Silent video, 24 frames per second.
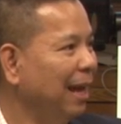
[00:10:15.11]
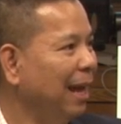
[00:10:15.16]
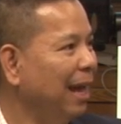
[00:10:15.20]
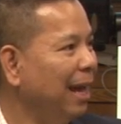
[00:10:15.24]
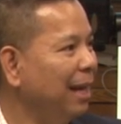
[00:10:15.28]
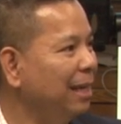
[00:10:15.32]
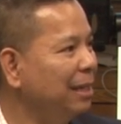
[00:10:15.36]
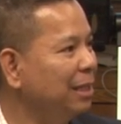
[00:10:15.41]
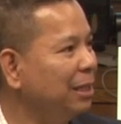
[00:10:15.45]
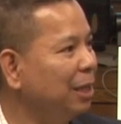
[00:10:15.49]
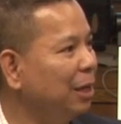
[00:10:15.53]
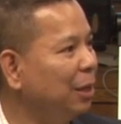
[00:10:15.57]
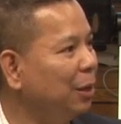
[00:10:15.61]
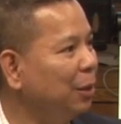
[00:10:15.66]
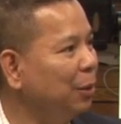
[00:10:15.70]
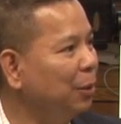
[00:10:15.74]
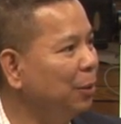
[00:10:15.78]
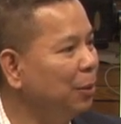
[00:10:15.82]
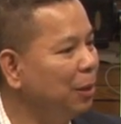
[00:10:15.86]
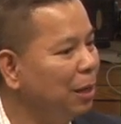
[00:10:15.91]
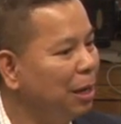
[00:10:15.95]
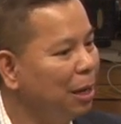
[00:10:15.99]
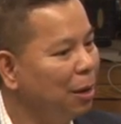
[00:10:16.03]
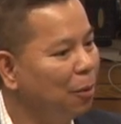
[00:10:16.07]
And
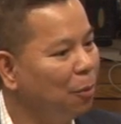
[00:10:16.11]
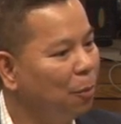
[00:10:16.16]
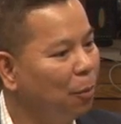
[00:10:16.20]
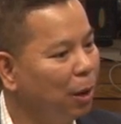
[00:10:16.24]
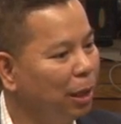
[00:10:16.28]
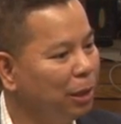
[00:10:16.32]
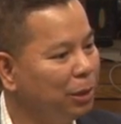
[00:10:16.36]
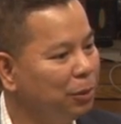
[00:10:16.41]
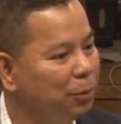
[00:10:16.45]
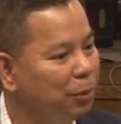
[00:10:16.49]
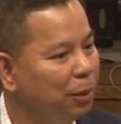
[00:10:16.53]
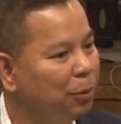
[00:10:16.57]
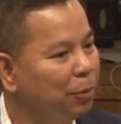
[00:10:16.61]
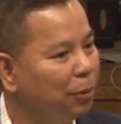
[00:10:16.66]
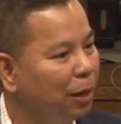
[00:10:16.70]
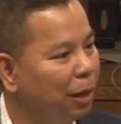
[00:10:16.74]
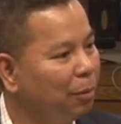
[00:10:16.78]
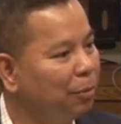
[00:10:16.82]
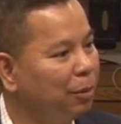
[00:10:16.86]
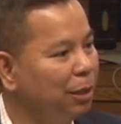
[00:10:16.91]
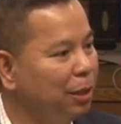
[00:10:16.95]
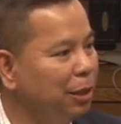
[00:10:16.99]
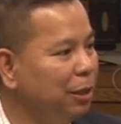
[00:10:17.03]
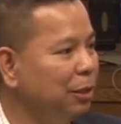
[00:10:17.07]
so once we were
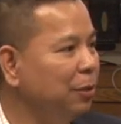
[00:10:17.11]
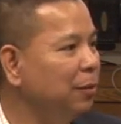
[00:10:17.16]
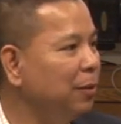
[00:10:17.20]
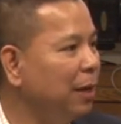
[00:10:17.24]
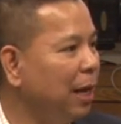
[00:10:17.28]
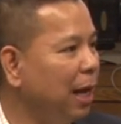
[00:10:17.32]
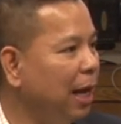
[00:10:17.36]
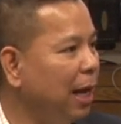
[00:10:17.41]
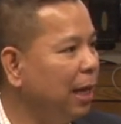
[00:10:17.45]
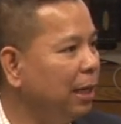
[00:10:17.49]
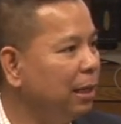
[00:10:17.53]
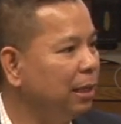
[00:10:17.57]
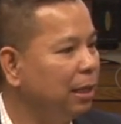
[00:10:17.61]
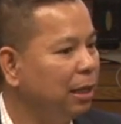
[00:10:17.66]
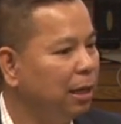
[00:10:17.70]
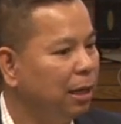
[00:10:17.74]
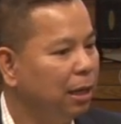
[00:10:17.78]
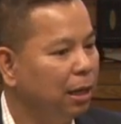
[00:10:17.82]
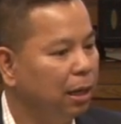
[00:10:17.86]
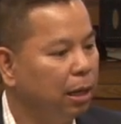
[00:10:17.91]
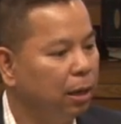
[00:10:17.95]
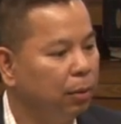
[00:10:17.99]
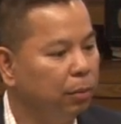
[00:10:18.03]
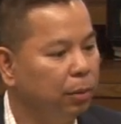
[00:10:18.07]
able to do that,
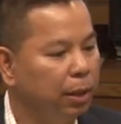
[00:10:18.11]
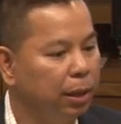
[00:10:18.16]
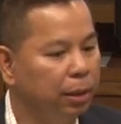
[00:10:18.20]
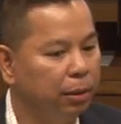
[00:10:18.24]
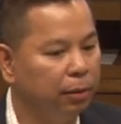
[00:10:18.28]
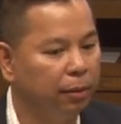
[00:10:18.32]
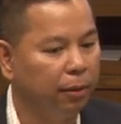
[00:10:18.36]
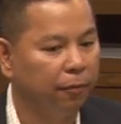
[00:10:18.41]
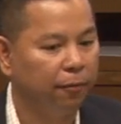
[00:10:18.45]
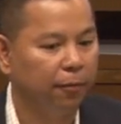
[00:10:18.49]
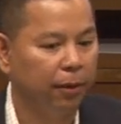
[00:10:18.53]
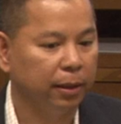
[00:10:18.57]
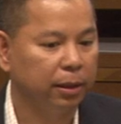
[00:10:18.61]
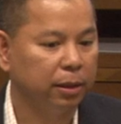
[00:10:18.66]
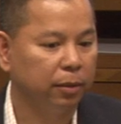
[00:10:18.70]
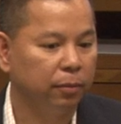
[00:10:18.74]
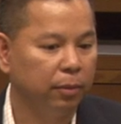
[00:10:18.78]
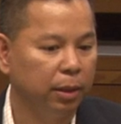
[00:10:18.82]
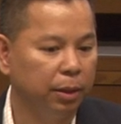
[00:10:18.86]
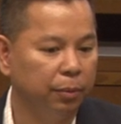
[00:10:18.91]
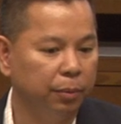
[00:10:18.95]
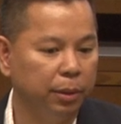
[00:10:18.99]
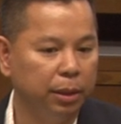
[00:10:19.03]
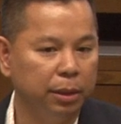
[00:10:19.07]
we
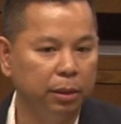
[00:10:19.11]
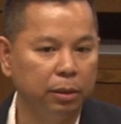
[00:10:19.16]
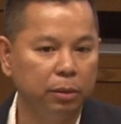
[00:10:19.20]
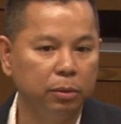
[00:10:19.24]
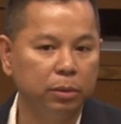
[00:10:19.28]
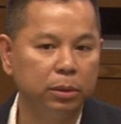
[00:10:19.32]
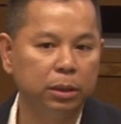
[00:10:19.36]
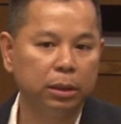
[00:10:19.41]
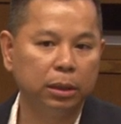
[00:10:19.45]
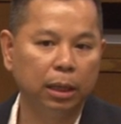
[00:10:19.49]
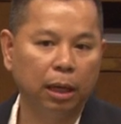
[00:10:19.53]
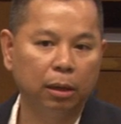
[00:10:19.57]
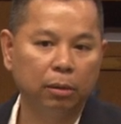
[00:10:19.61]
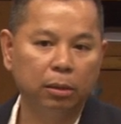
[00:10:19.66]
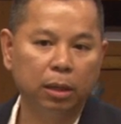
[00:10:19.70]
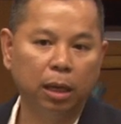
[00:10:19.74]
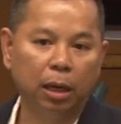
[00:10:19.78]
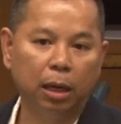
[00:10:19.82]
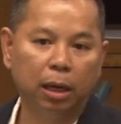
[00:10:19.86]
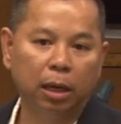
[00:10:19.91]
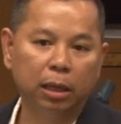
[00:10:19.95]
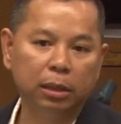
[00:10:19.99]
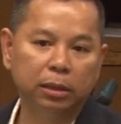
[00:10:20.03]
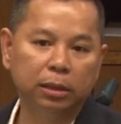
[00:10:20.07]
effectively reduced our
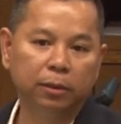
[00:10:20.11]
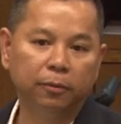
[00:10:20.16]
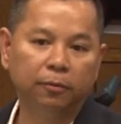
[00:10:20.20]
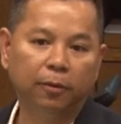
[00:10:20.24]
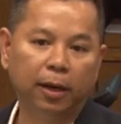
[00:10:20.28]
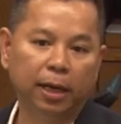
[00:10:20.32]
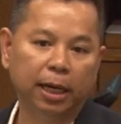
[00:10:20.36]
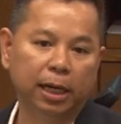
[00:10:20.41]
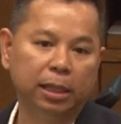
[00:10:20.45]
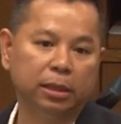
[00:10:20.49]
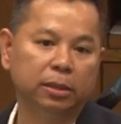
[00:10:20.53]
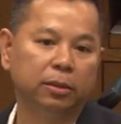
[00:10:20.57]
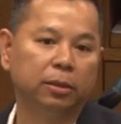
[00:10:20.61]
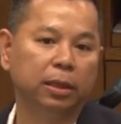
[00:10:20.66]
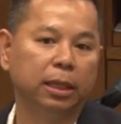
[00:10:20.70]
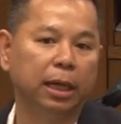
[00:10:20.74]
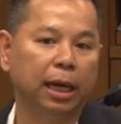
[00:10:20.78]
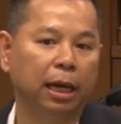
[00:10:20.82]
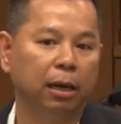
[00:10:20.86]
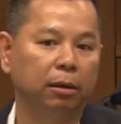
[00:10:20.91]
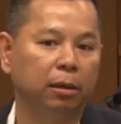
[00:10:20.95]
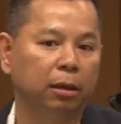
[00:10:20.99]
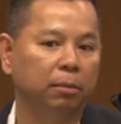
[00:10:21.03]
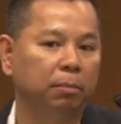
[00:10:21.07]
cost in finance and
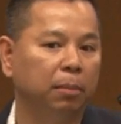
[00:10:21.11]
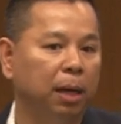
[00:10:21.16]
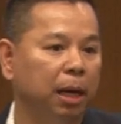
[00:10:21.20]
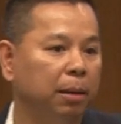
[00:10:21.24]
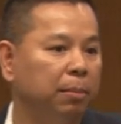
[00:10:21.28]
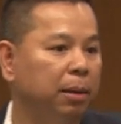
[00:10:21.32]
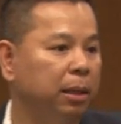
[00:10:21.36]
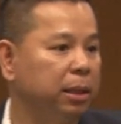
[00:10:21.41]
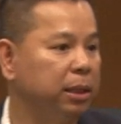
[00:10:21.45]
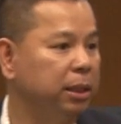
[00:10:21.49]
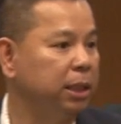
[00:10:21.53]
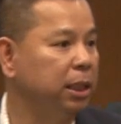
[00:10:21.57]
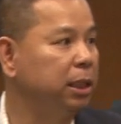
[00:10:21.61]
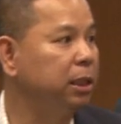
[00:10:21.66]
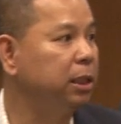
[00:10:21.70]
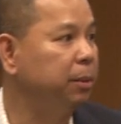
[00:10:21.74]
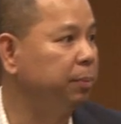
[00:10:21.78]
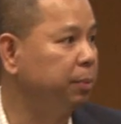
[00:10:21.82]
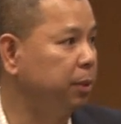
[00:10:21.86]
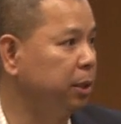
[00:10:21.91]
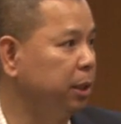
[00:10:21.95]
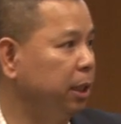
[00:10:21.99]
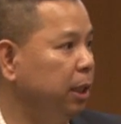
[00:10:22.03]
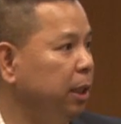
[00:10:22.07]
accounting by about
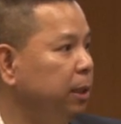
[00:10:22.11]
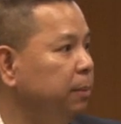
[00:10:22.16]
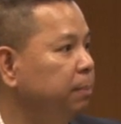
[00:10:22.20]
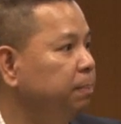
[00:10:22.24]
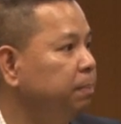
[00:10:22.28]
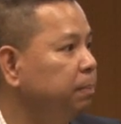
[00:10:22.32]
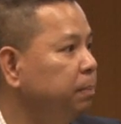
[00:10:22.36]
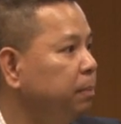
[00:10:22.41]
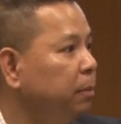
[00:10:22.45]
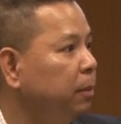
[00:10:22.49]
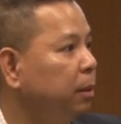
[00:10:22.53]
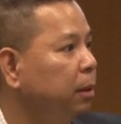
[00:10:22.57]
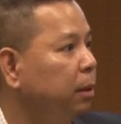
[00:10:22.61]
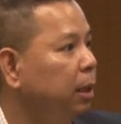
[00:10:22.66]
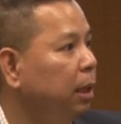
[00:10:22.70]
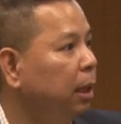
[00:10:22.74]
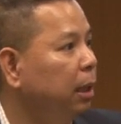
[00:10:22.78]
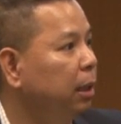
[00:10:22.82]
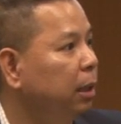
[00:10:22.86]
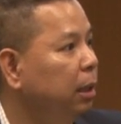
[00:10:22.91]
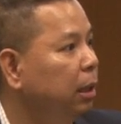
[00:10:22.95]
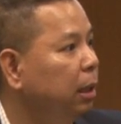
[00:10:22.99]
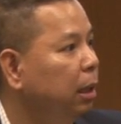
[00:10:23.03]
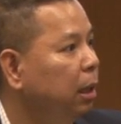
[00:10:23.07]
60%.
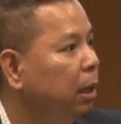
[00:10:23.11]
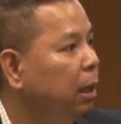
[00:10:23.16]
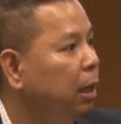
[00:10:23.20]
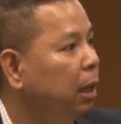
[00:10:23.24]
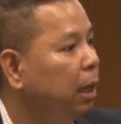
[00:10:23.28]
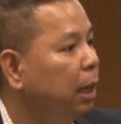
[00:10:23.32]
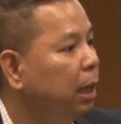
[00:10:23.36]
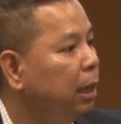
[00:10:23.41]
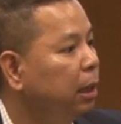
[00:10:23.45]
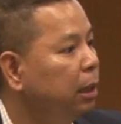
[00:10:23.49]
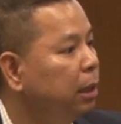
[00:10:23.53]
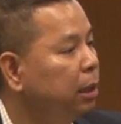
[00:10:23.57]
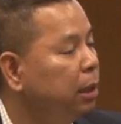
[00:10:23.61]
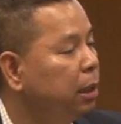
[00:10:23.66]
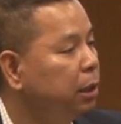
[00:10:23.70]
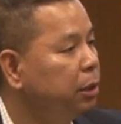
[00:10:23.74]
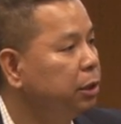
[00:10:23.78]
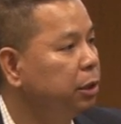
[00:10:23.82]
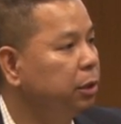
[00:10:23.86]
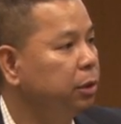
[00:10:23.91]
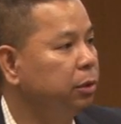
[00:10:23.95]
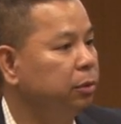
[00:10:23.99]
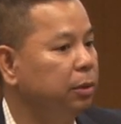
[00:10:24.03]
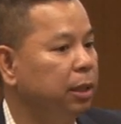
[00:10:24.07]
Okay. In
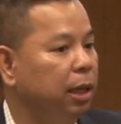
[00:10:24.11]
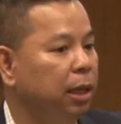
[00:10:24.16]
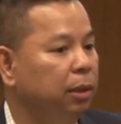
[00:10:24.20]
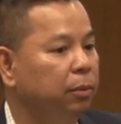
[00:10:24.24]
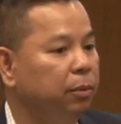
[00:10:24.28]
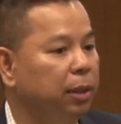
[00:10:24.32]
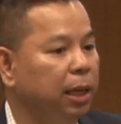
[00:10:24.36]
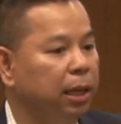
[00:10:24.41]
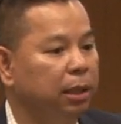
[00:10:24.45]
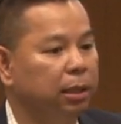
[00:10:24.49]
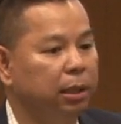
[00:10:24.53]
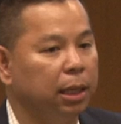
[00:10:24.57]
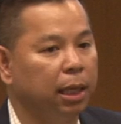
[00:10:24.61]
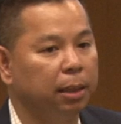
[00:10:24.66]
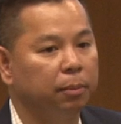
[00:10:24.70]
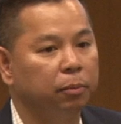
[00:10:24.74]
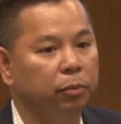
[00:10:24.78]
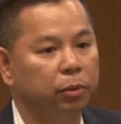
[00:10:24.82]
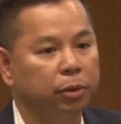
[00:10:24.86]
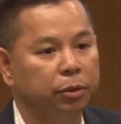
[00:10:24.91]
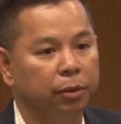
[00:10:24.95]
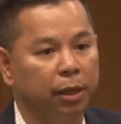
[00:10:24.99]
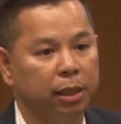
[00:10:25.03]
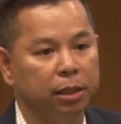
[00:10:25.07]
addition to that, we had a lot
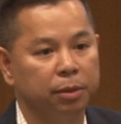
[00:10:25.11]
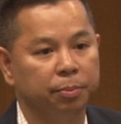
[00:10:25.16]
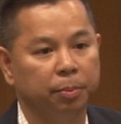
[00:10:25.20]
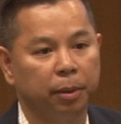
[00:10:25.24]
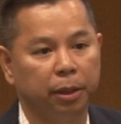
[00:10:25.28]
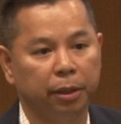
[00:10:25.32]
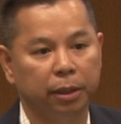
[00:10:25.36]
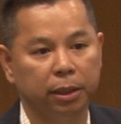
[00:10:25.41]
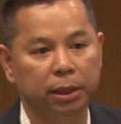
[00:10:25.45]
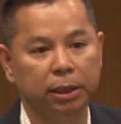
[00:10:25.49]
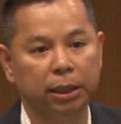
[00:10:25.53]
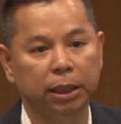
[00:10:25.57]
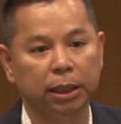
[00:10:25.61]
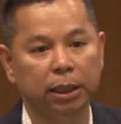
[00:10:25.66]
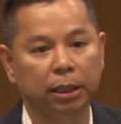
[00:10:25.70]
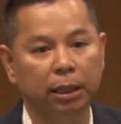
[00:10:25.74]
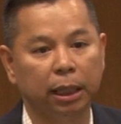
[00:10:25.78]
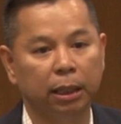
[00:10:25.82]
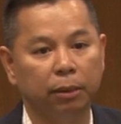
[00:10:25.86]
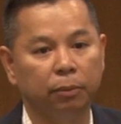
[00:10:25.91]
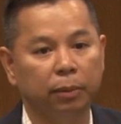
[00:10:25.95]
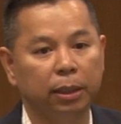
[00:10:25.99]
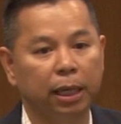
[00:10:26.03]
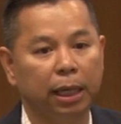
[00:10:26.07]
more
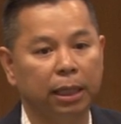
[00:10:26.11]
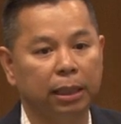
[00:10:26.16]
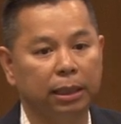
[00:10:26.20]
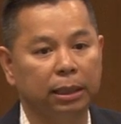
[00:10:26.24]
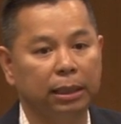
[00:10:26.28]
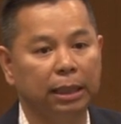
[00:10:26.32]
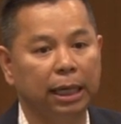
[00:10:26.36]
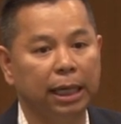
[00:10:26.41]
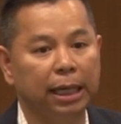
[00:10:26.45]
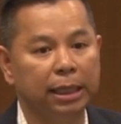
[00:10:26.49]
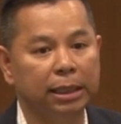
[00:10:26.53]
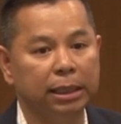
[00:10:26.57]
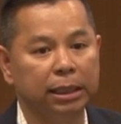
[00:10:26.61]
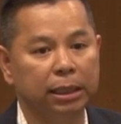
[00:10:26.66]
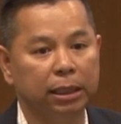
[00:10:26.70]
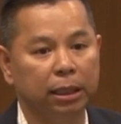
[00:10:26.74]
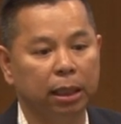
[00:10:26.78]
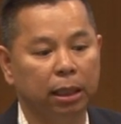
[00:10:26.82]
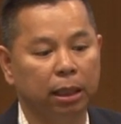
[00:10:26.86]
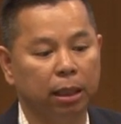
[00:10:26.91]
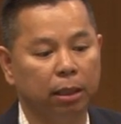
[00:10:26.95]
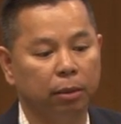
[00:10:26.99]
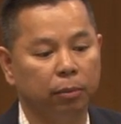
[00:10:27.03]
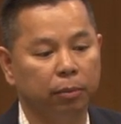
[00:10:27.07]
transparency and we had less
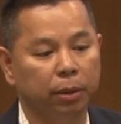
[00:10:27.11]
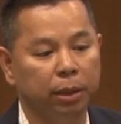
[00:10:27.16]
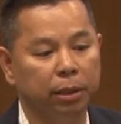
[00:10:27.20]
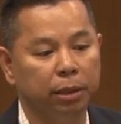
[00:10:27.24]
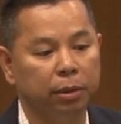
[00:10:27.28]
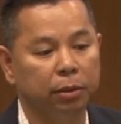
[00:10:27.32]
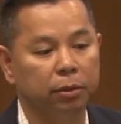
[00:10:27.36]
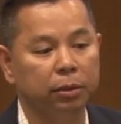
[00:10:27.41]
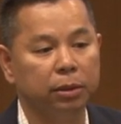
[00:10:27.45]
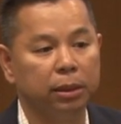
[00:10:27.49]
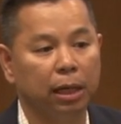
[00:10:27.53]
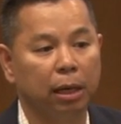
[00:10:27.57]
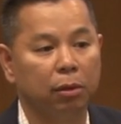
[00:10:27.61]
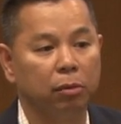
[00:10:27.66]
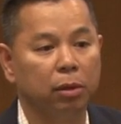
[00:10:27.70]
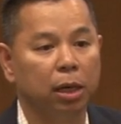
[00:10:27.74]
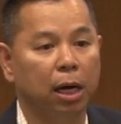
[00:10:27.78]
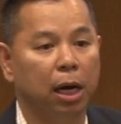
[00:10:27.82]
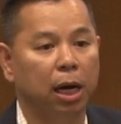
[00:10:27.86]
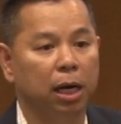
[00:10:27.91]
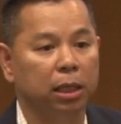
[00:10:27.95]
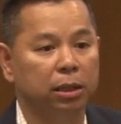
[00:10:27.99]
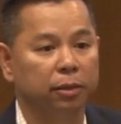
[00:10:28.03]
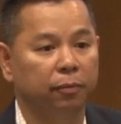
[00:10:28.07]
uh, our
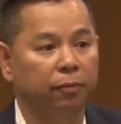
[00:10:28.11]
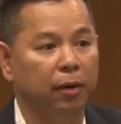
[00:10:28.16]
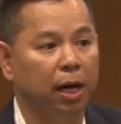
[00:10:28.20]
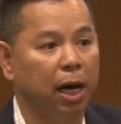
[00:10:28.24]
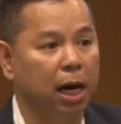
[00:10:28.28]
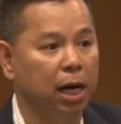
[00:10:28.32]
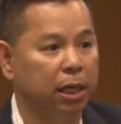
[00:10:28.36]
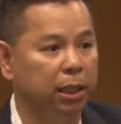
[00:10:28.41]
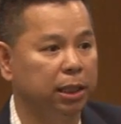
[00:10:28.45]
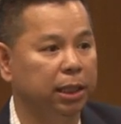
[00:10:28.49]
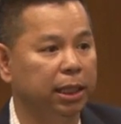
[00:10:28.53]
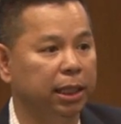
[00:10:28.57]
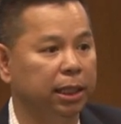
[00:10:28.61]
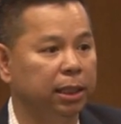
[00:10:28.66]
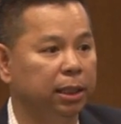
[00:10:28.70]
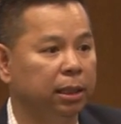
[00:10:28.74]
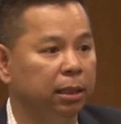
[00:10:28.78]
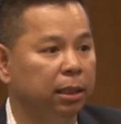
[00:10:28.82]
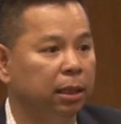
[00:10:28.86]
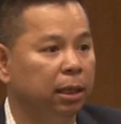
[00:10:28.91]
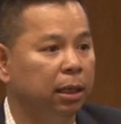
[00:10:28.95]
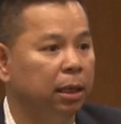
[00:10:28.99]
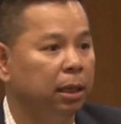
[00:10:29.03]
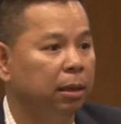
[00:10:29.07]
cost of
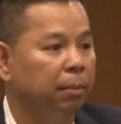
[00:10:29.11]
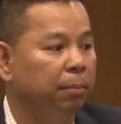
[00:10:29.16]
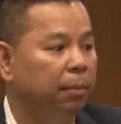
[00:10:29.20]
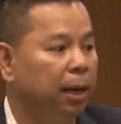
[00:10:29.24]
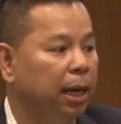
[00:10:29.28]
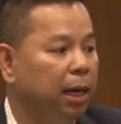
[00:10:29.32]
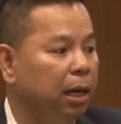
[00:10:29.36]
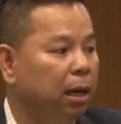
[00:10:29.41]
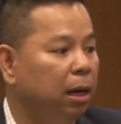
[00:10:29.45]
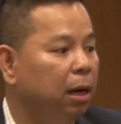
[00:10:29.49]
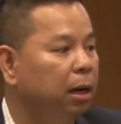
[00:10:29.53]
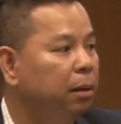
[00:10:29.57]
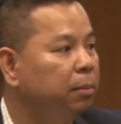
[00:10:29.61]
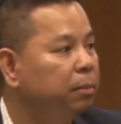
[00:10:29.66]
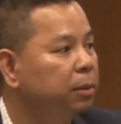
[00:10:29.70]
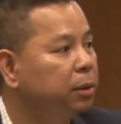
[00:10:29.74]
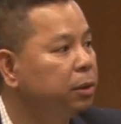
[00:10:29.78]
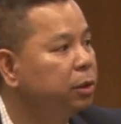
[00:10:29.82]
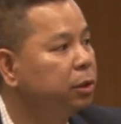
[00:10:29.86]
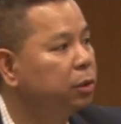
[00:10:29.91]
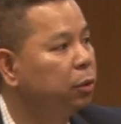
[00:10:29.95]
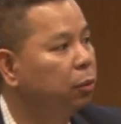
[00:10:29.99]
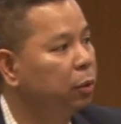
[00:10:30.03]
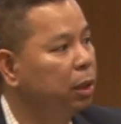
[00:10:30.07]
auditing by
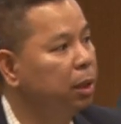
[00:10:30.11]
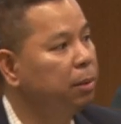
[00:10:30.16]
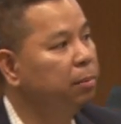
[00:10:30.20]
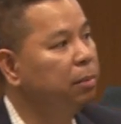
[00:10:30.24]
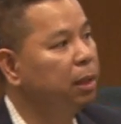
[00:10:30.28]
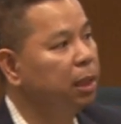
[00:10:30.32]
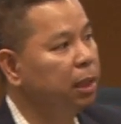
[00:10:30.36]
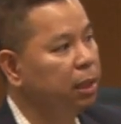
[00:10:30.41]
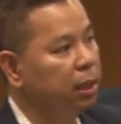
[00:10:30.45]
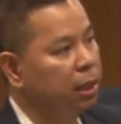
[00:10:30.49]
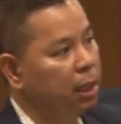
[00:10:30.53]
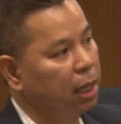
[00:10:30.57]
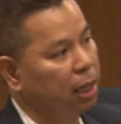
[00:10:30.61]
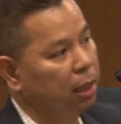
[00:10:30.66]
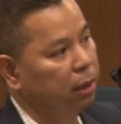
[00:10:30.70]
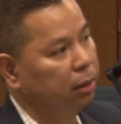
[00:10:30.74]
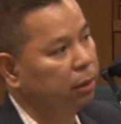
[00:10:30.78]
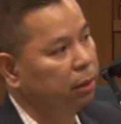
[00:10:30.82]
almost $20 million.